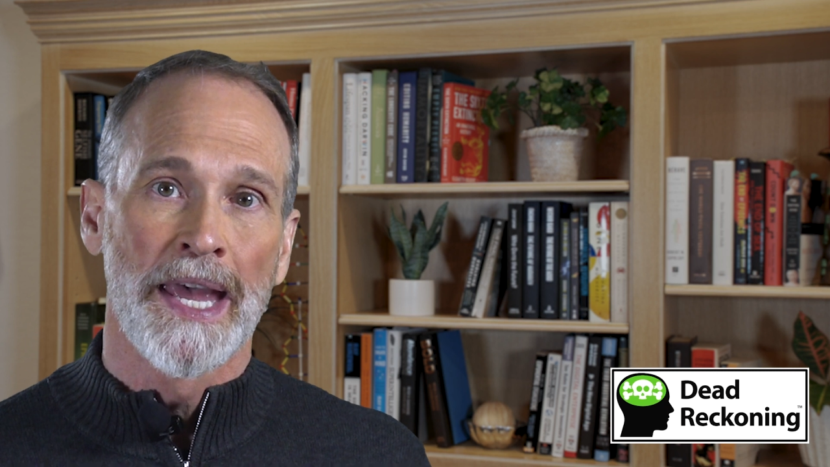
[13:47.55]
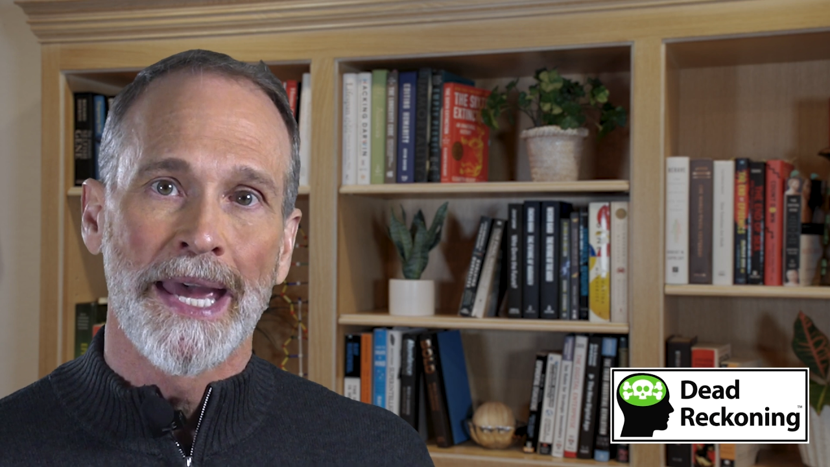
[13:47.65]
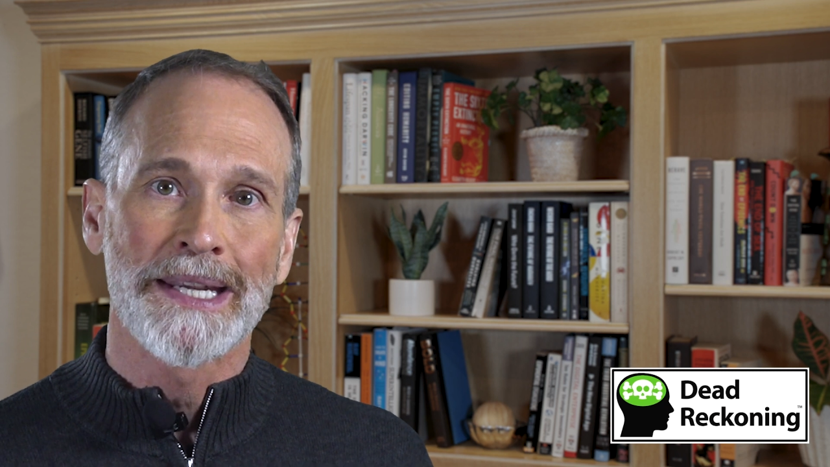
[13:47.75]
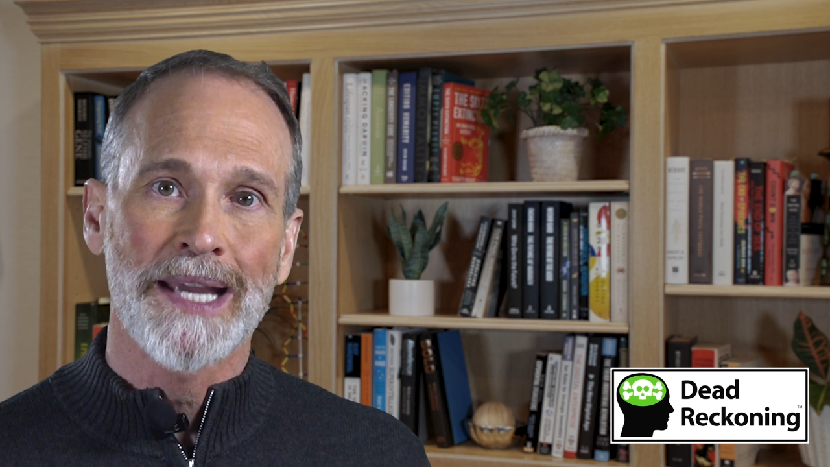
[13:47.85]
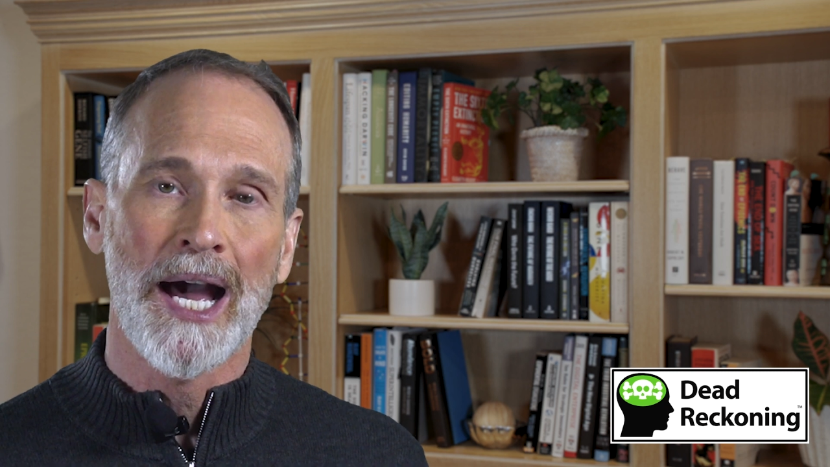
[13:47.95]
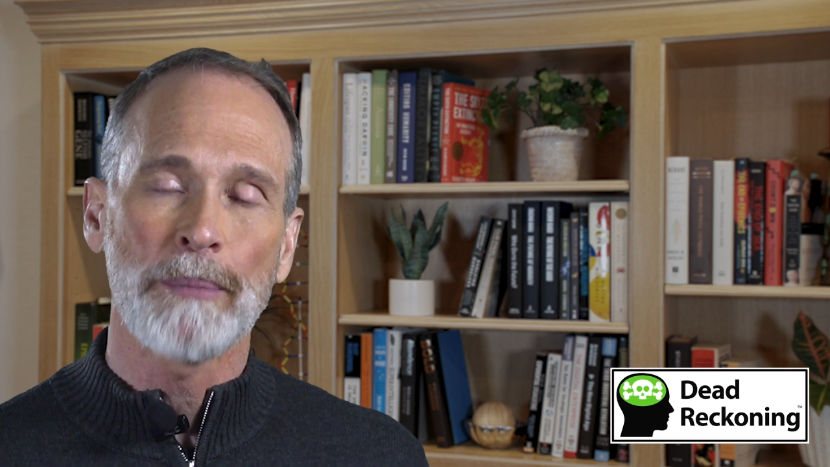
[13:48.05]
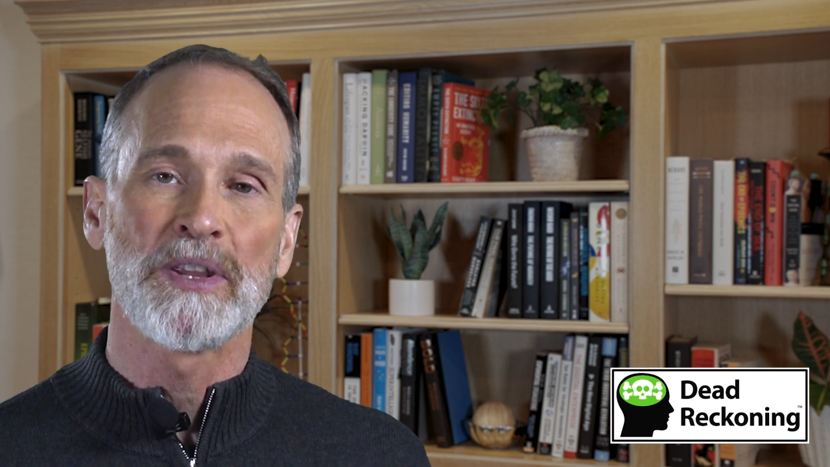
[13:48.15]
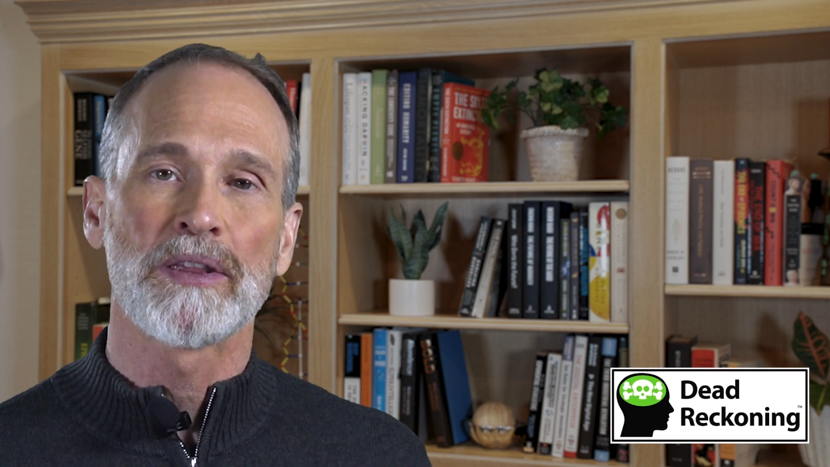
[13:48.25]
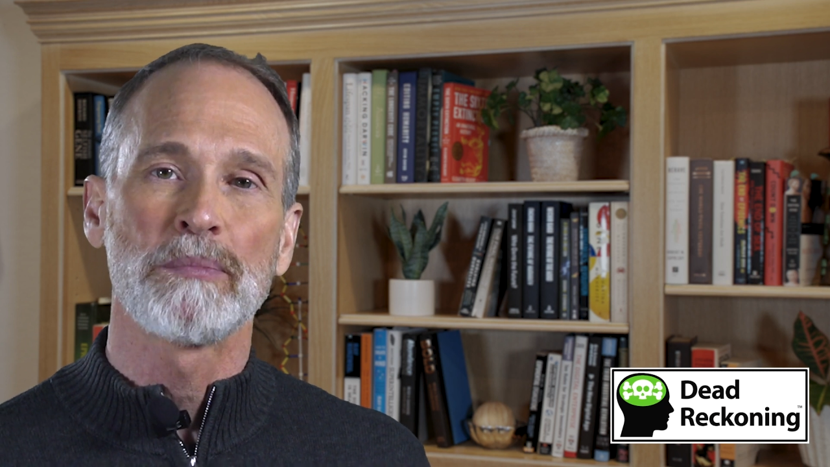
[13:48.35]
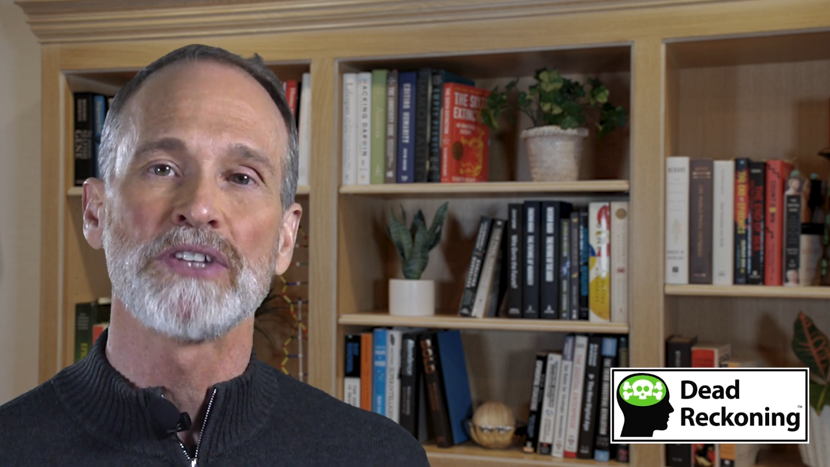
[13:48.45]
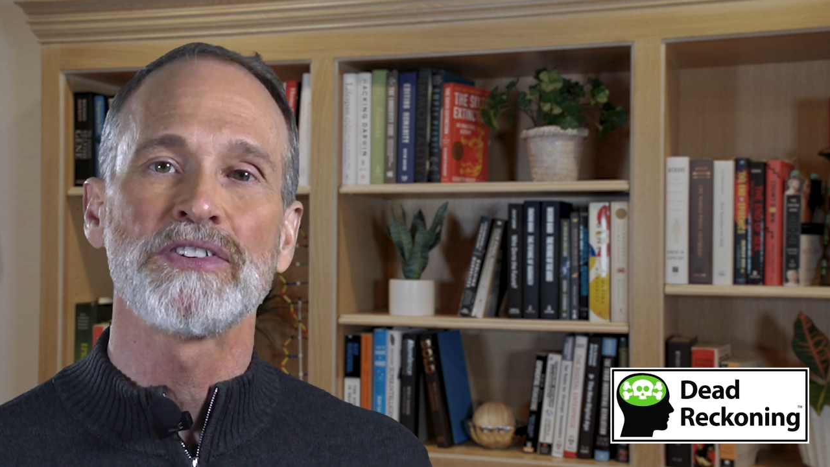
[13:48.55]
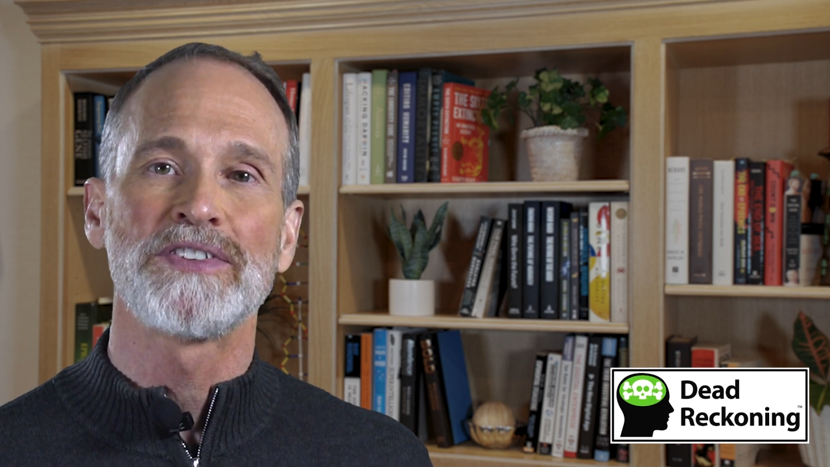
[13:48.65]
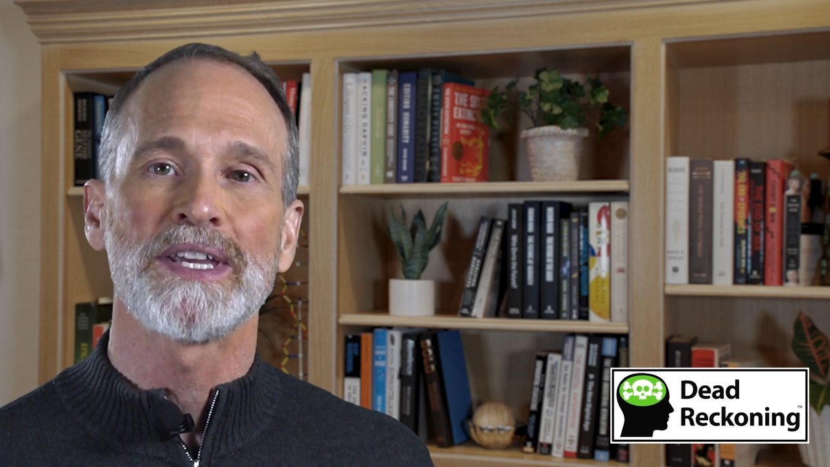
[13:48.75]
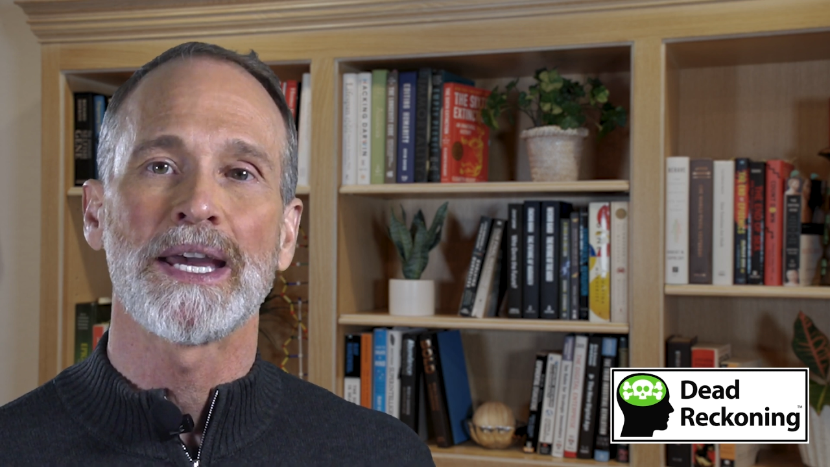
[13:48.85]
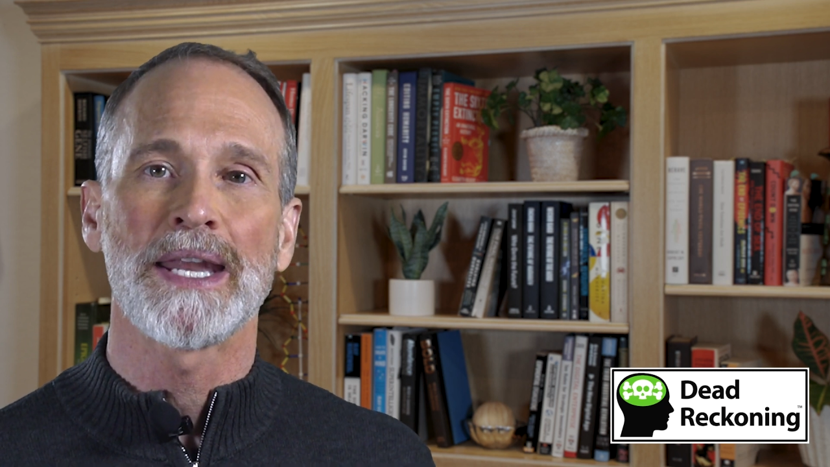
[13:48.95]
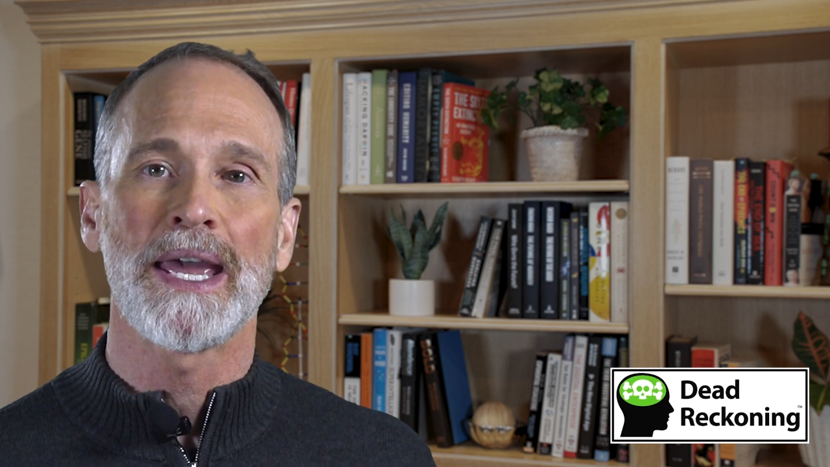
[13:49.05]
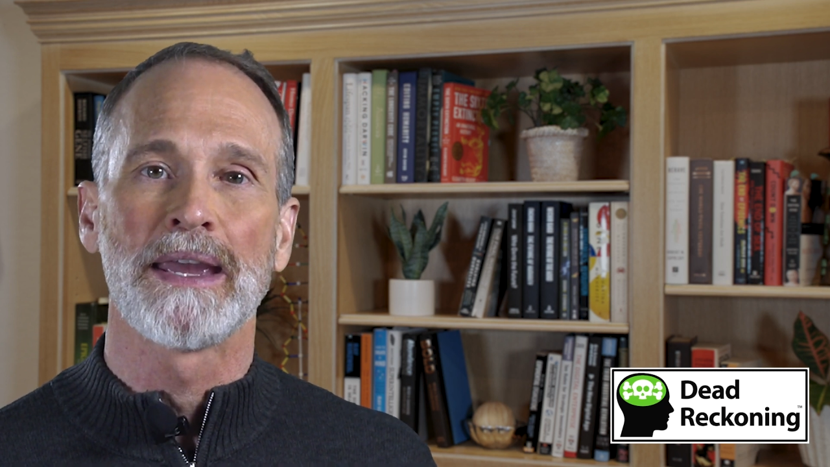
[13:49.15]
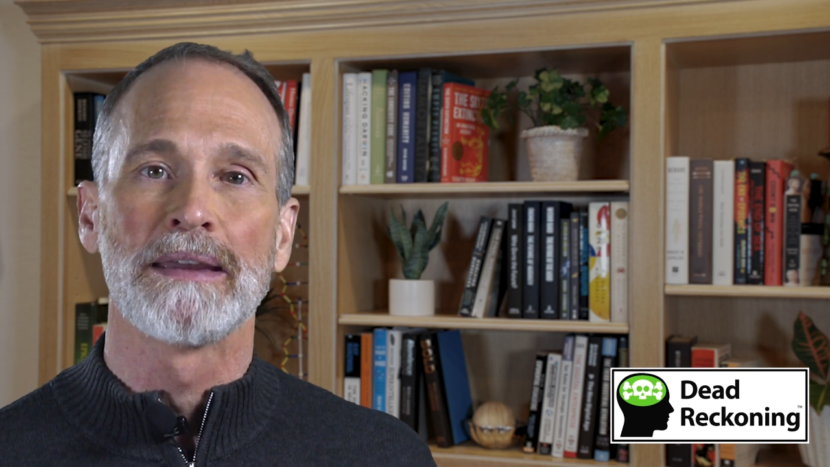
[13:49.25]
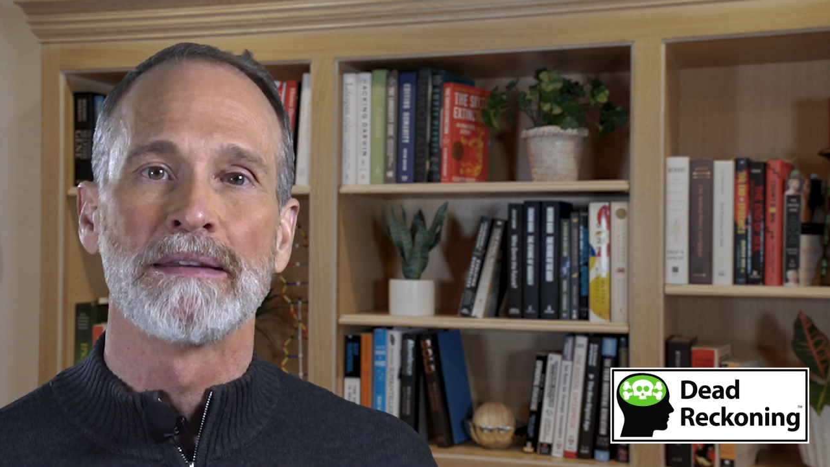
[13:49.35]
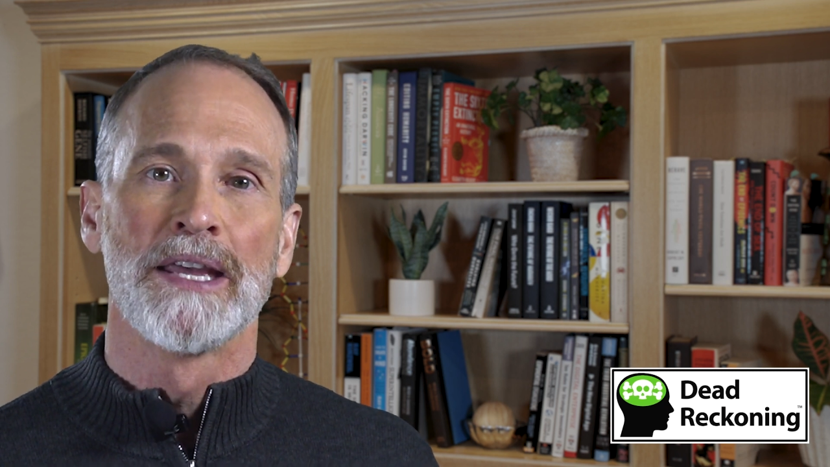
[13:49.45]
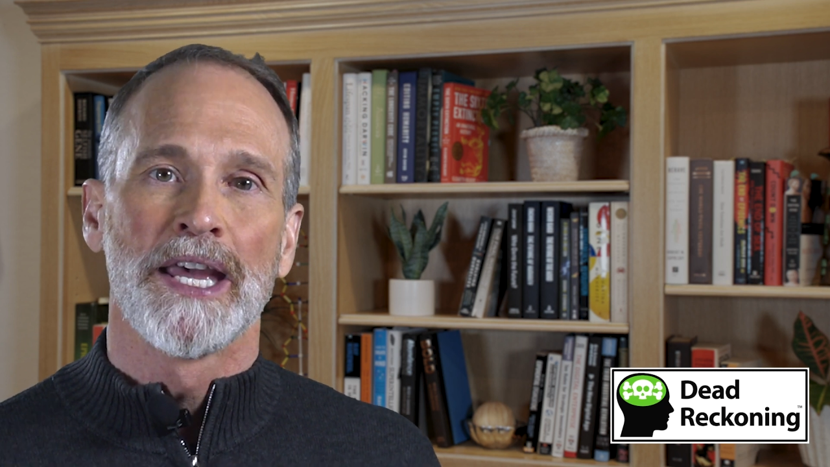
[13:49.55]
and copy them into DNA,